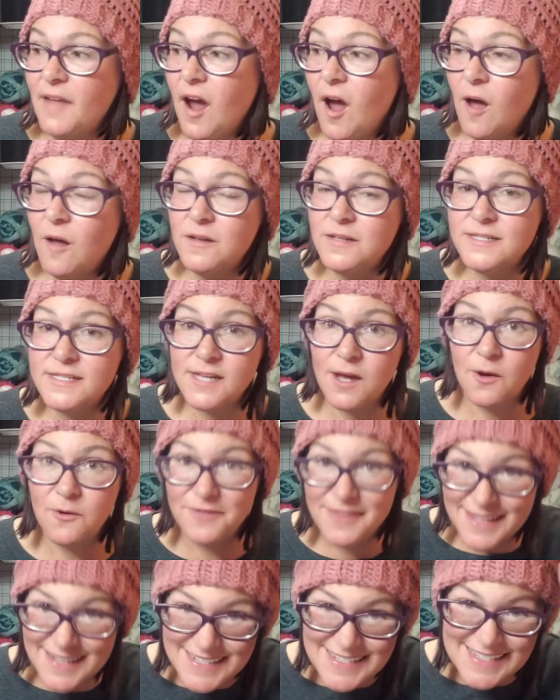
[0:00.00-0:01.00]
also,
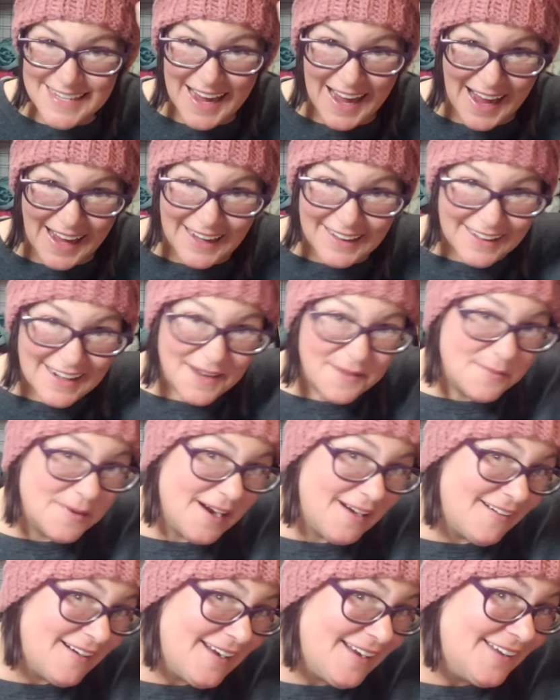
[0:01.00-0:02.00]
this hat I'm
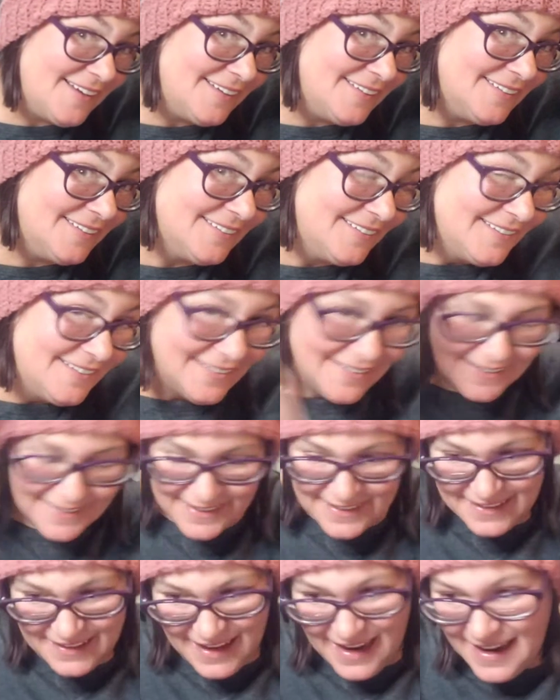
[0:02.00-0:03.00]
wearing,
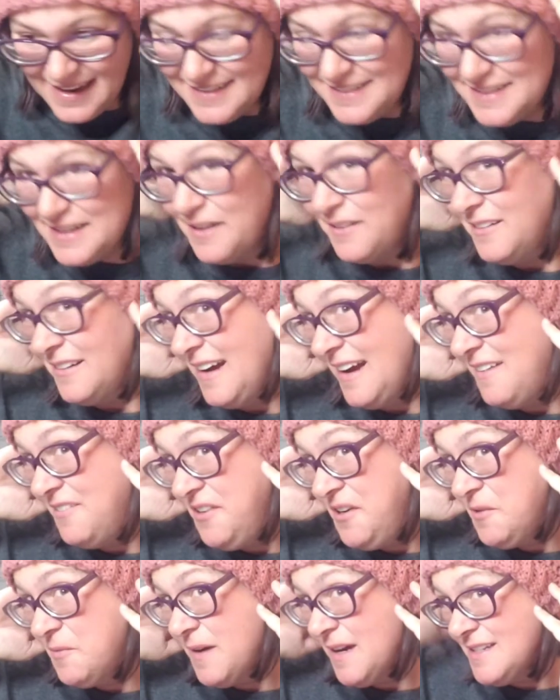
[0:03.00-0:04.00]
I know
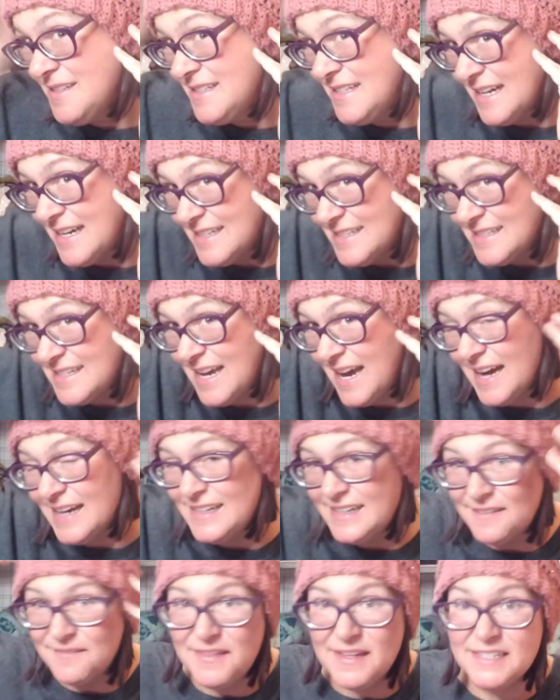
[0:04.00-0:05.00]
everyone does
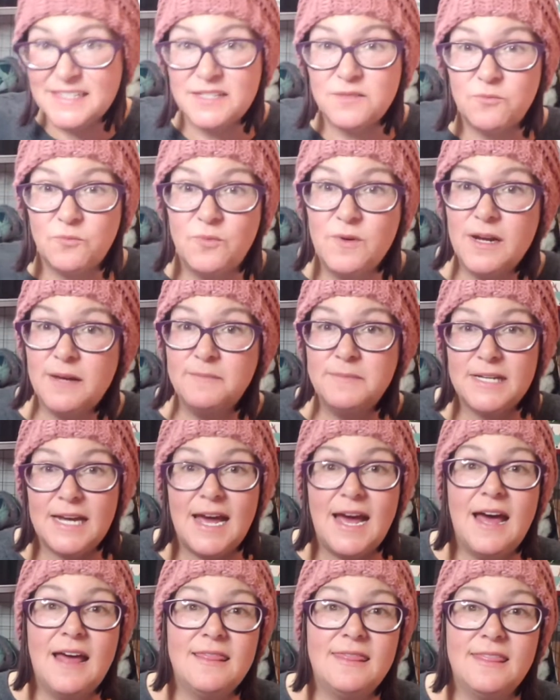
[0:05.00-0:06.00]
kind of this ribbed
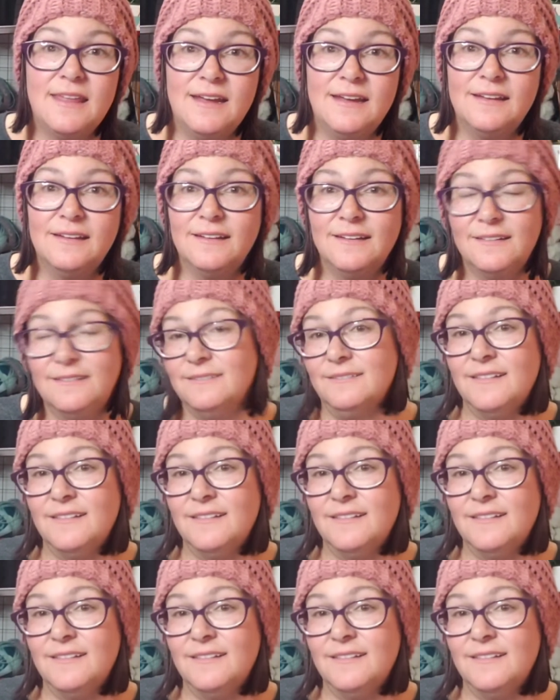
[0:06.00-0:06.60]
hat thing.